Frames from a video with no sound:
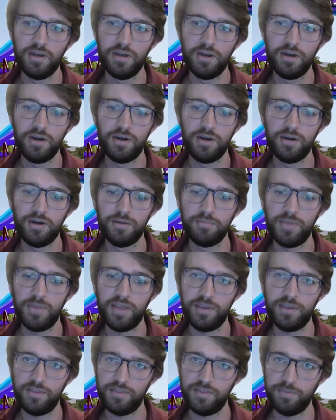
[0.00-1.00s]
Um, I
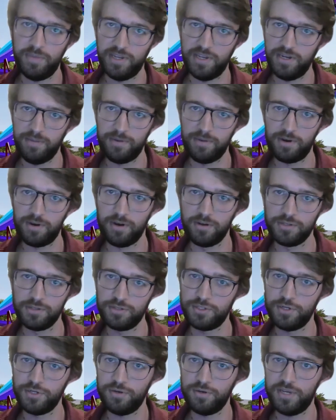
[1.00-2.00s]
think the pandemic also
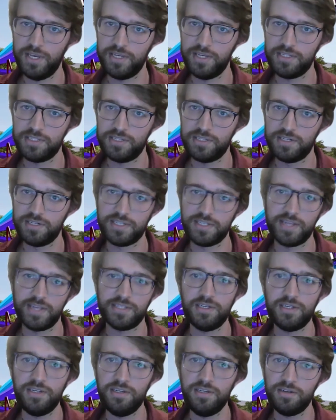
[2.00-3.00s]
showcased the
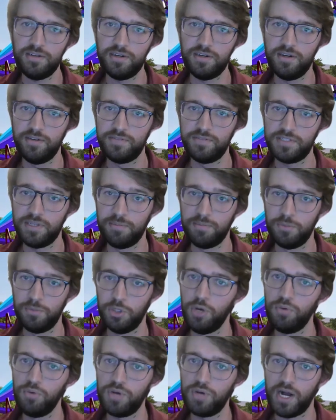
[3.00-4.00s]
necessity of some
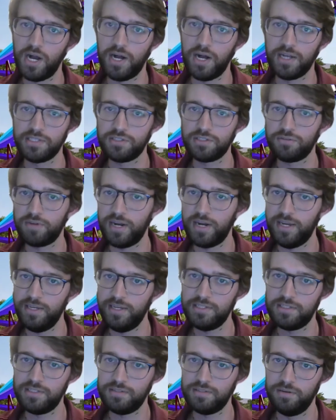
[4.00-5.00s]
low cost
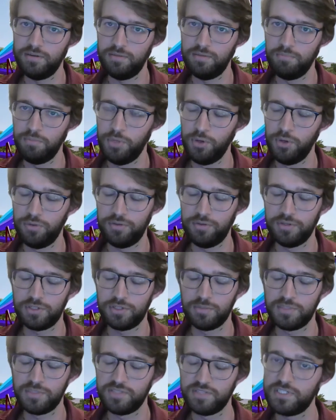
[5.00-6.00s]
rides, both in
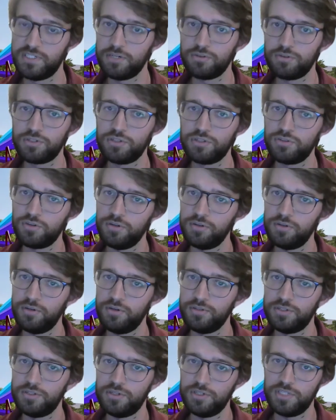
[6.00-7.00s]
terms of children's roller
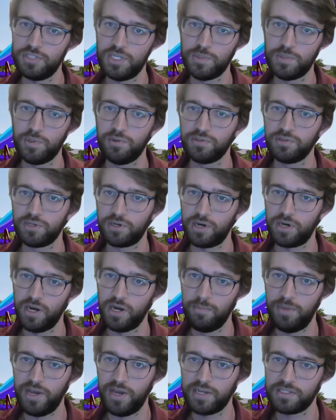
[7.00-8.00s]
coasters as well as our
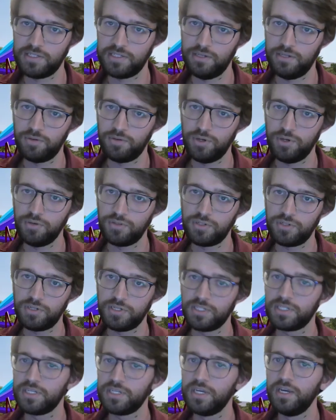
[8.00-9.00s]
compact steel
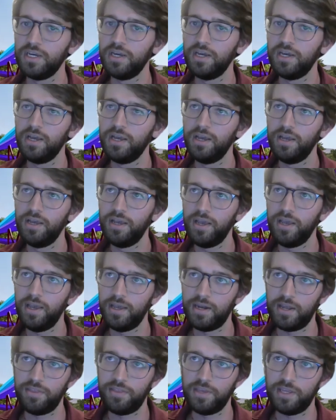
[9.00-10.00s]
coasters.
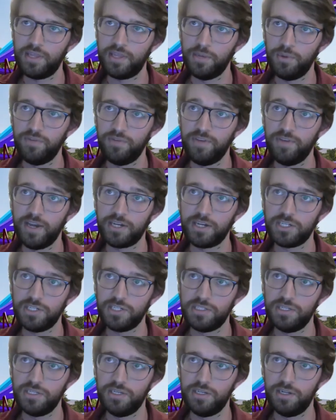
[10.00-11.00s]
And I think that we've actually
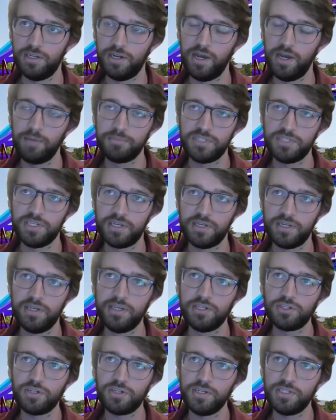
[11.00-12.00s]
seen an uptick in
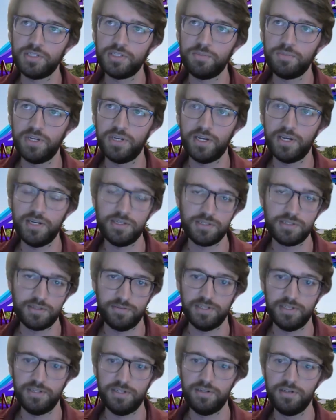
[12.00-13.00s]
interest because of
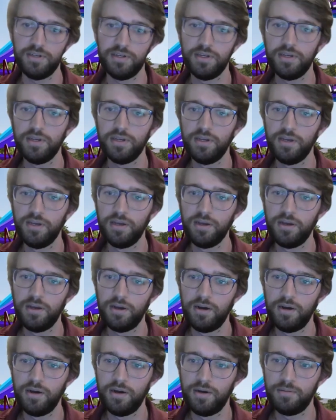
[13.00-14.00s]
it.
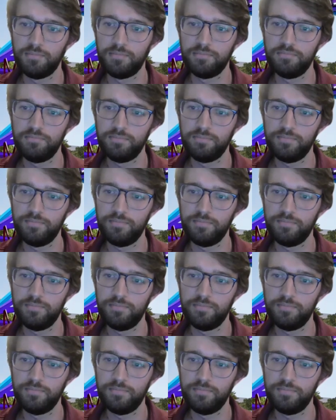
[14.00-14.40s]
Um,